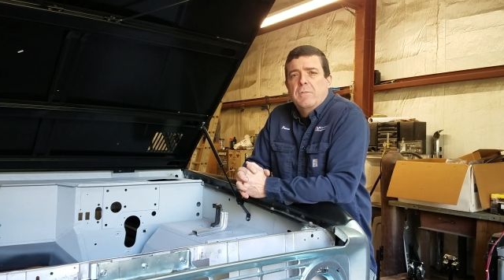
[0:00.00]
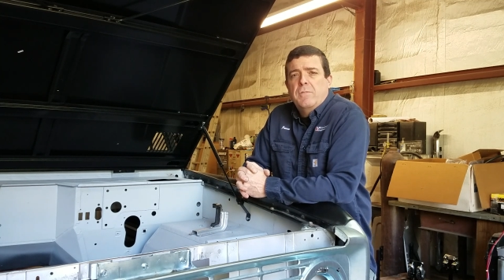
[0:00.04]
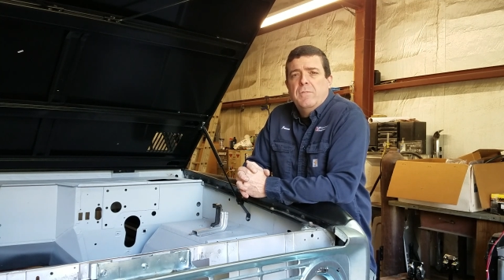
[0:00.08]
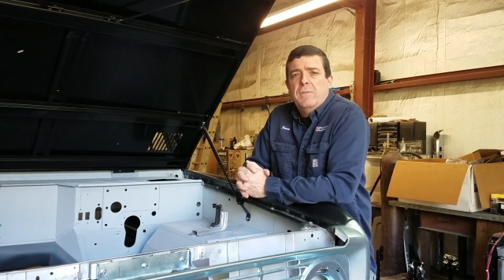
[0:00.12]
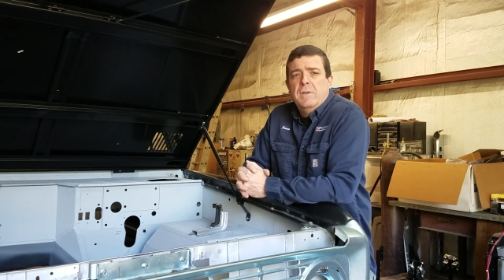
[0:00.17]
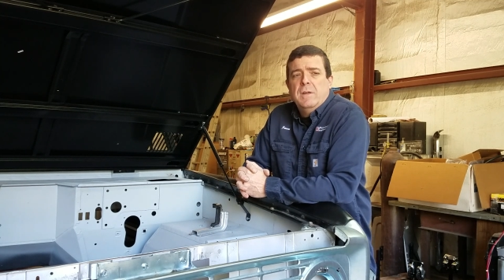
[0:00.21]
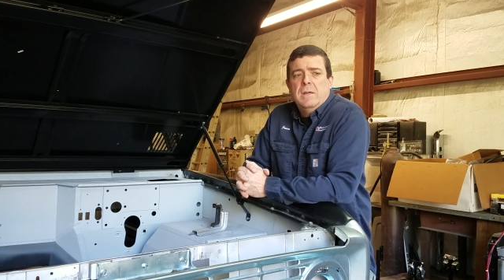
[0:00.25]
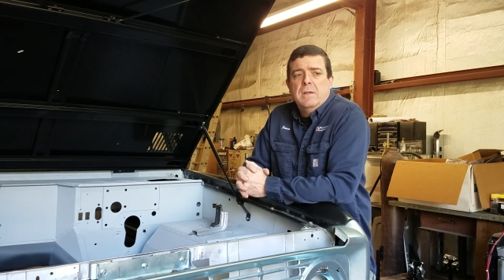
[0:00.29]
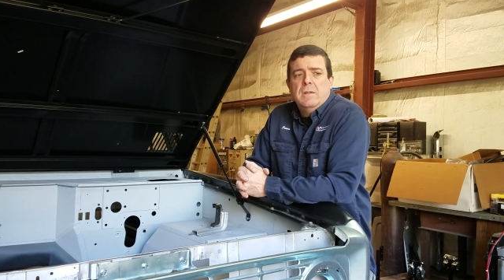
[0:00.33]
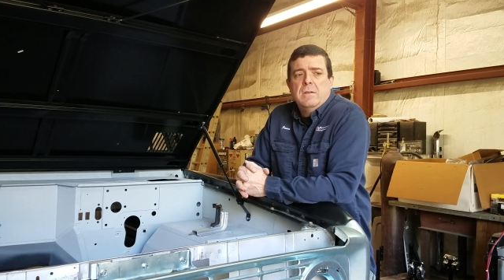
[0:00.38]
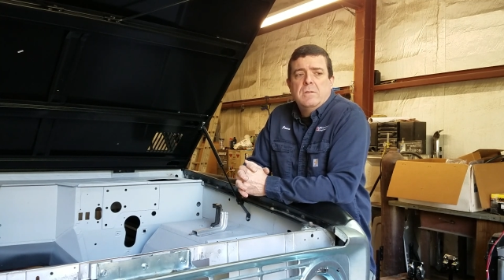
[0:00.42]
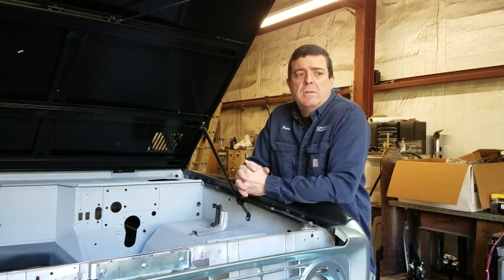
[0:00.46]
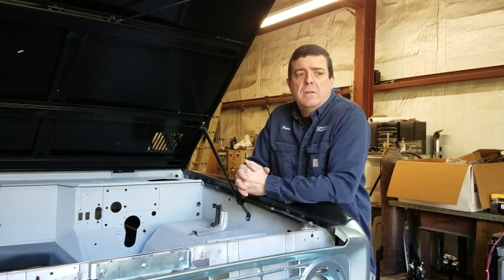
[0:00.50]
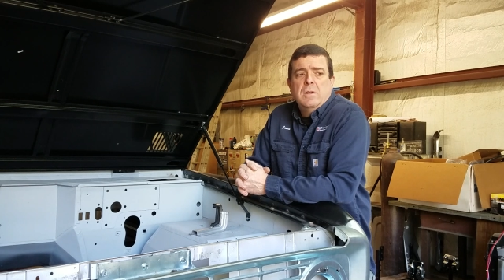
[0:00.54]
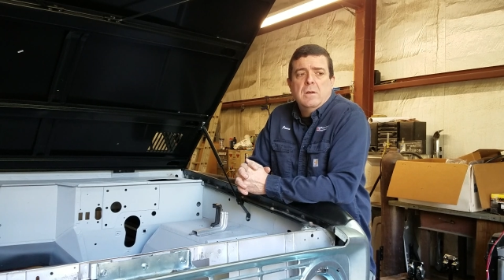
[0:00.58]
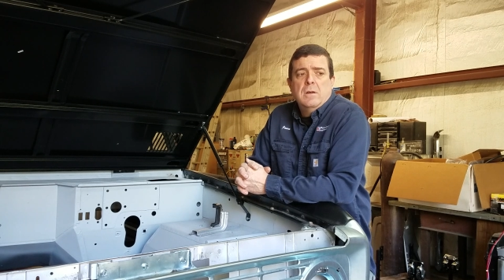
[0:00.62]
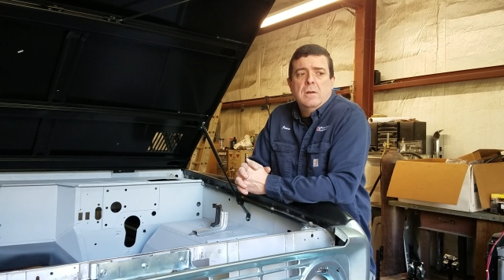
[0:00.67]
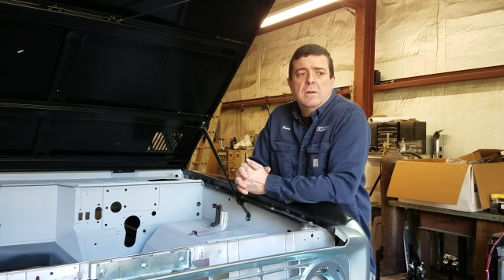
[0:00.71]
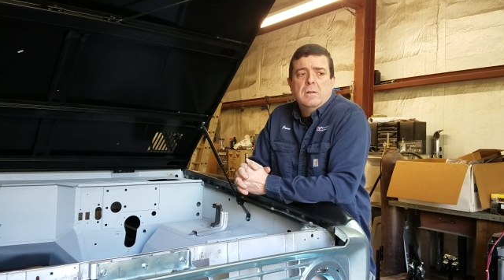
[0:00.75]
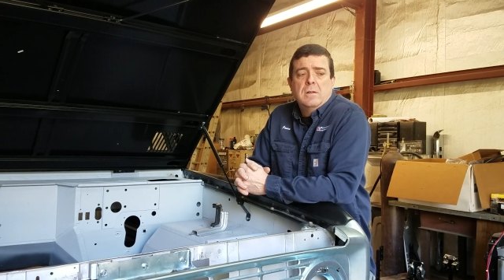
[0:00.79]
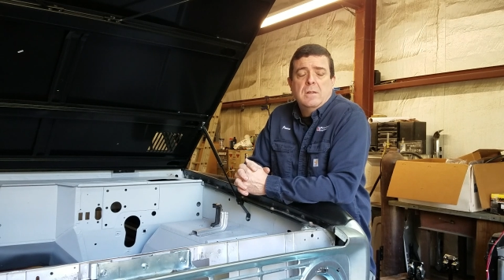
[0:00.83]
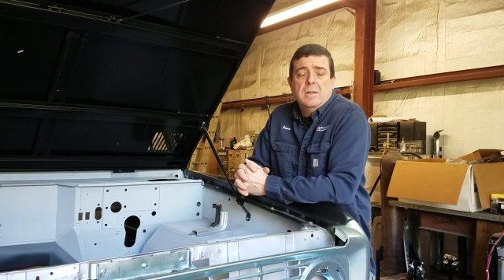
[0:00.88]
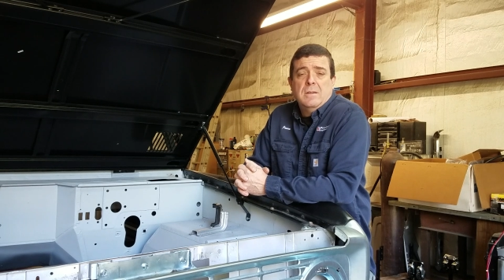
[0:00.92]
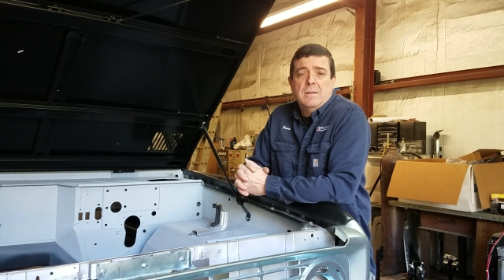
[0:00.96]
Fit
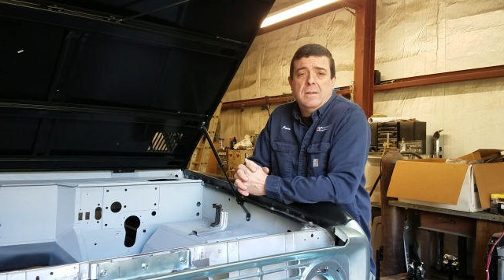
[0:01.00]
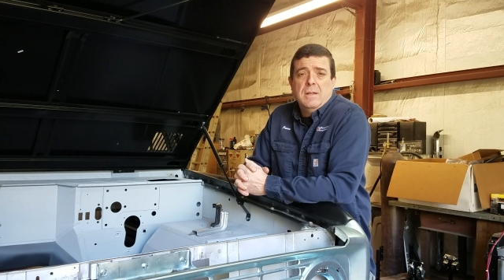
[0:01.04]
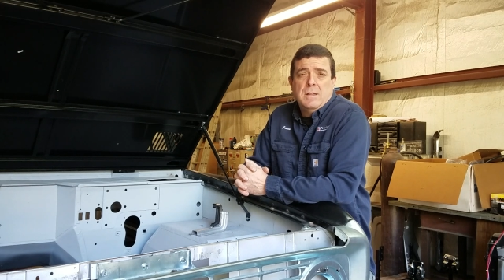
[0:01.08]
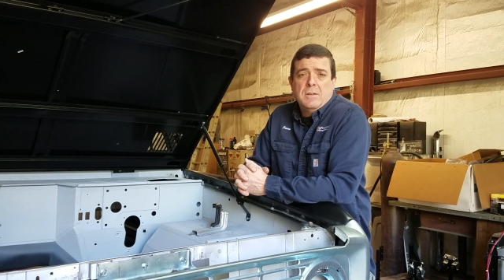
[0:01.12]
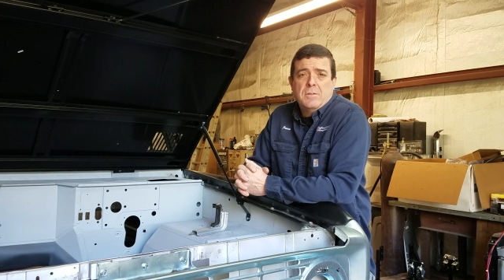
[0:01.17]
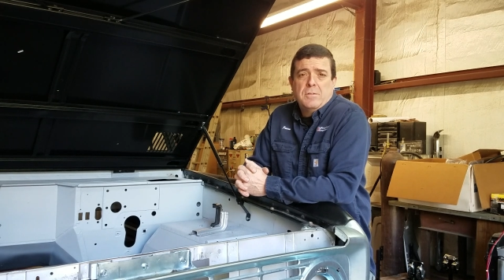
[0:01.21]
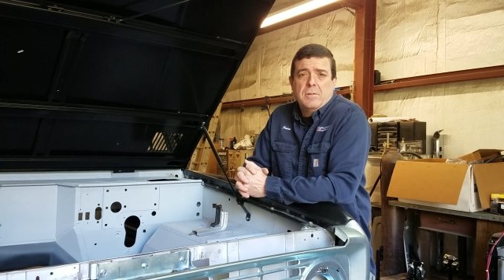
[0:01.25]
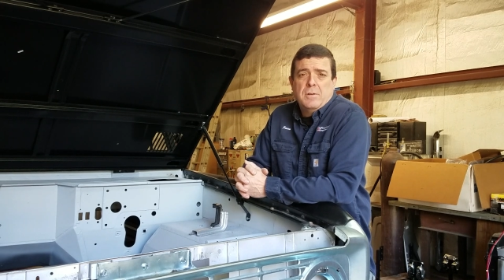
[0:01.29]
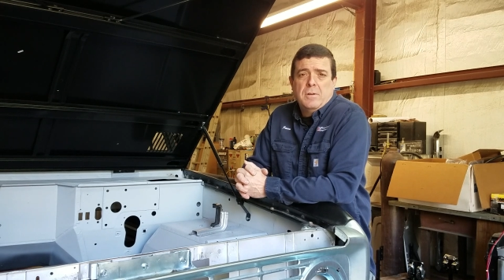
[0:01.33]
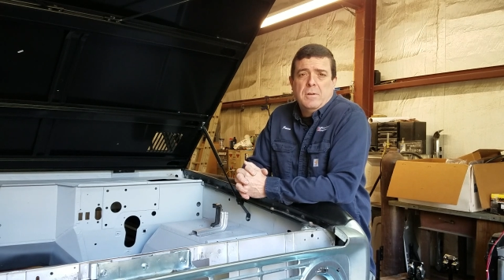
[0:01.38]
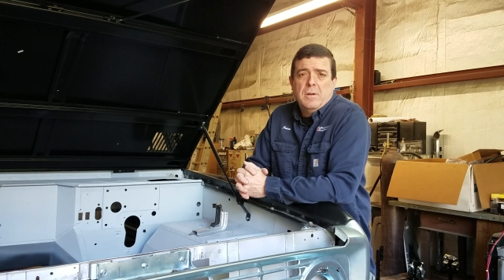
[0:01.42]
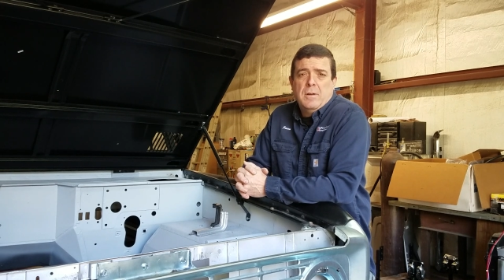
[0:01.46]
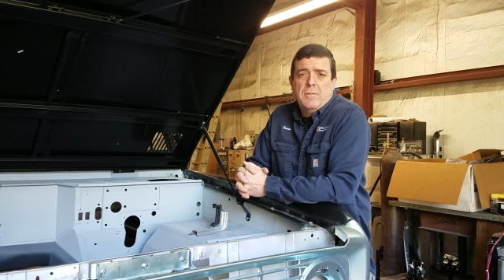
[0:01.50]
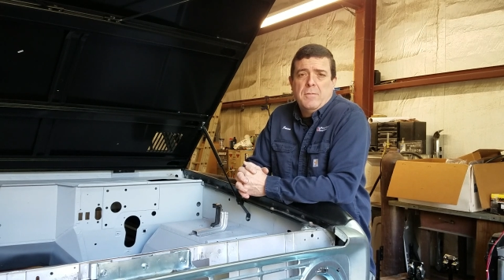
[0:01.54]
uh, condenser.